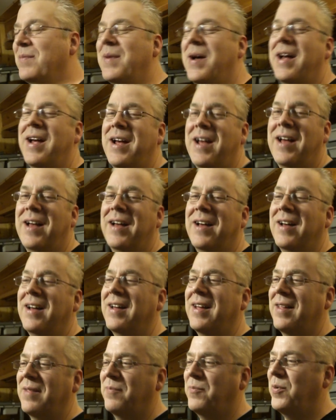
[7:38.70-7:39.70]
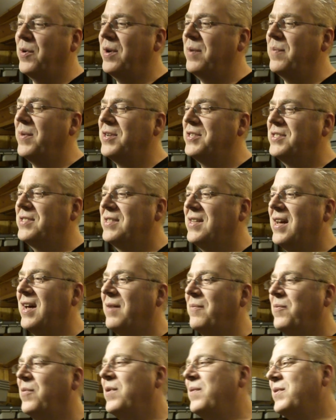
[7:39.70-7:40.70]
of my, pretty much
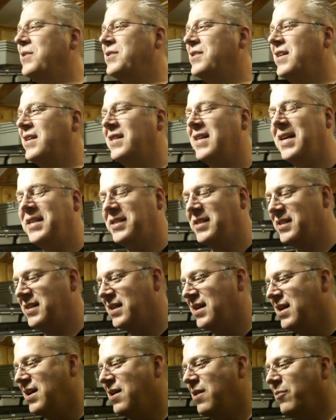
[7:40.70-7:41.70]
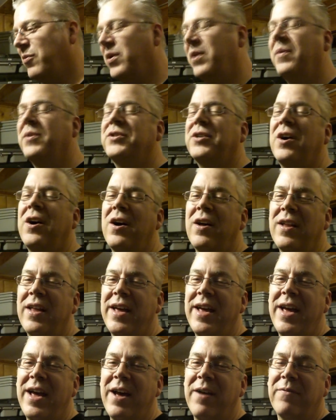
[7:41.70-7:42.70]
all
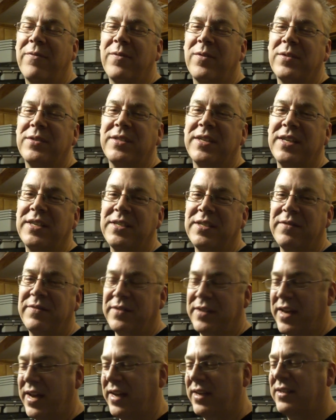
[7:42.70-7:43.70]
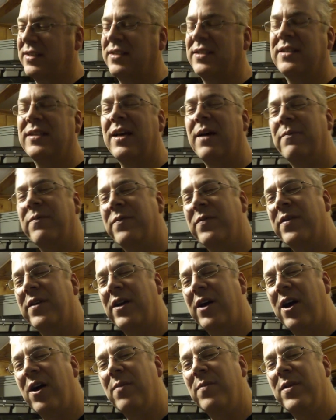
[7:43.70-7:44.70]
I have for recessives, except for the
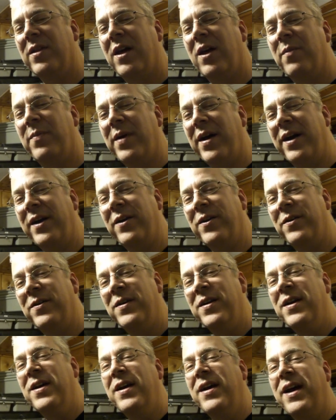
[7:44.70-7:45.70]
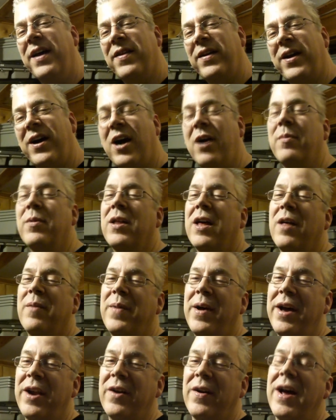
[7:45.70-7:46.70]
caramel albino. And the caramel
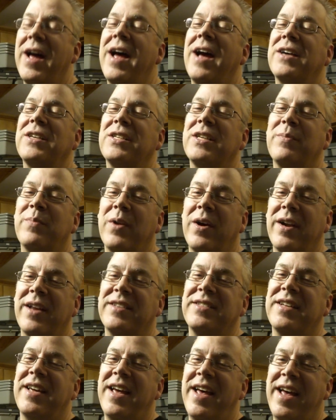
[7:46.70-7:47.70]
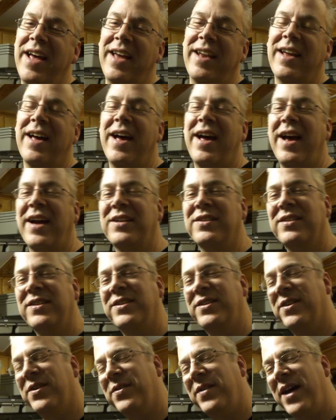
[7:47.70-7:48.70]
albino I actually bought as a het. I actually
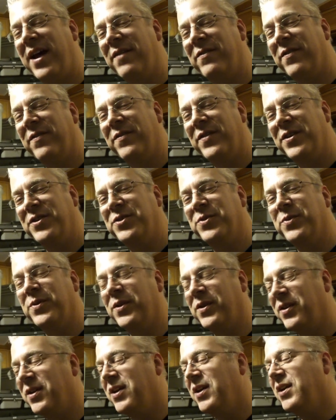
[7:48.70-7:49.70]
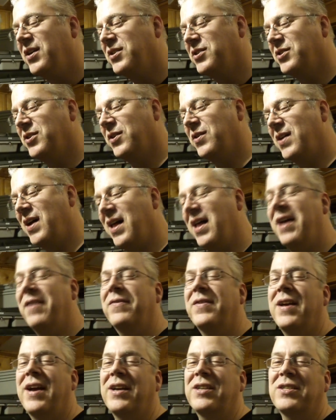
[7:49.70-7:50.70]
don't have a visual. So I'll
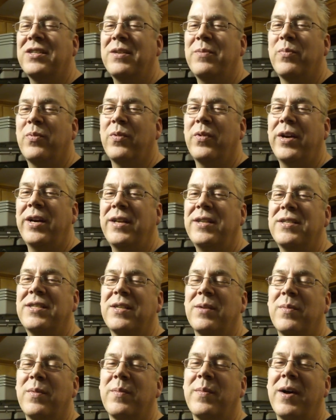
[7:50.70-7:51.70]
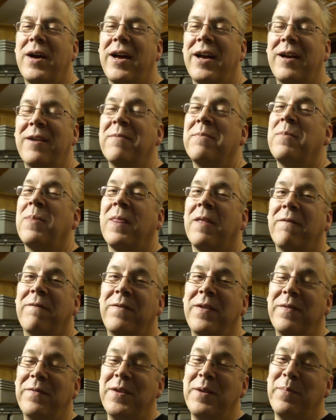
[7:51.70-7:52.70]
have to actually breed some of my
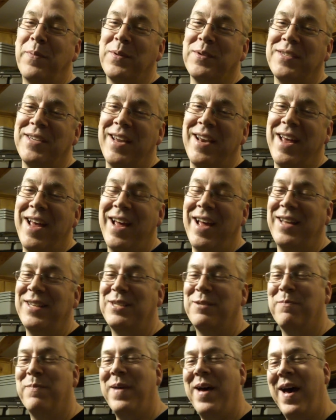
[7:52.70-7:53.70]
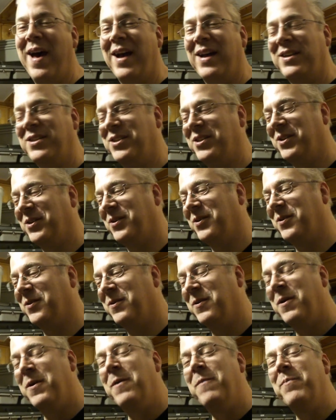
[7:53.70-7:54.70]
50% hets back
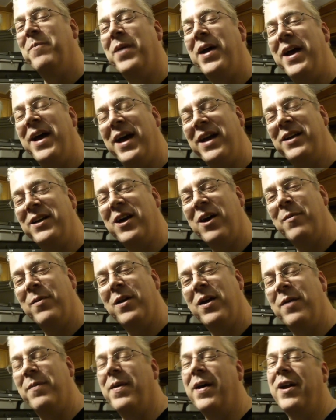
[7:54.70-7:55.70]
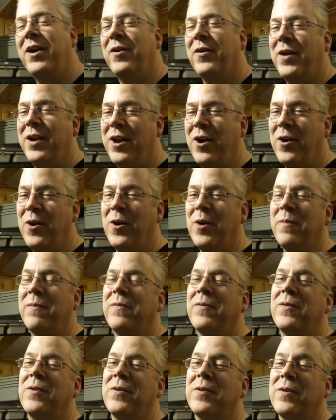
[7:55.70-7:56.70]
to my head caramel albino and hope
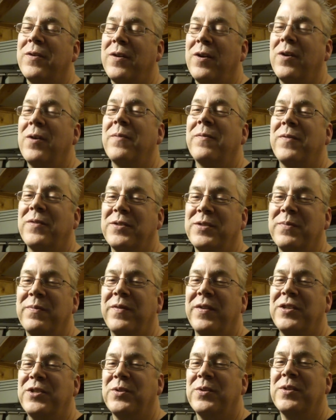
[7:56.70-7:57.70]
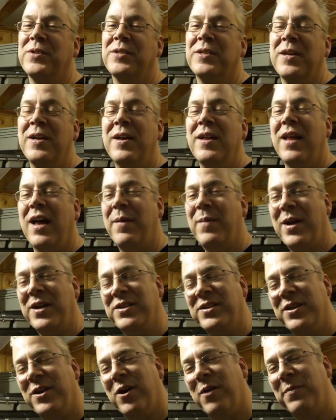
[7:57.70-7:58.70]
for some visuals. I'm
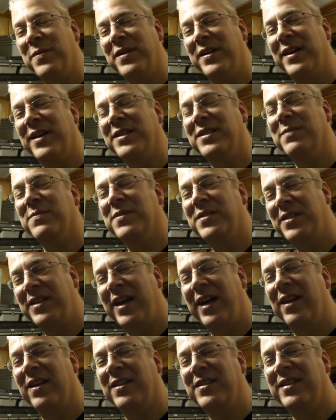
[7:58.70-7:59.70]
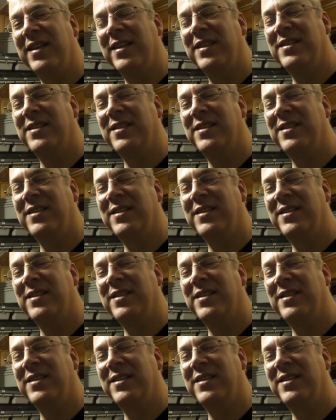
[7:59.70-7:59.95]
actually hoping to get some scaleless head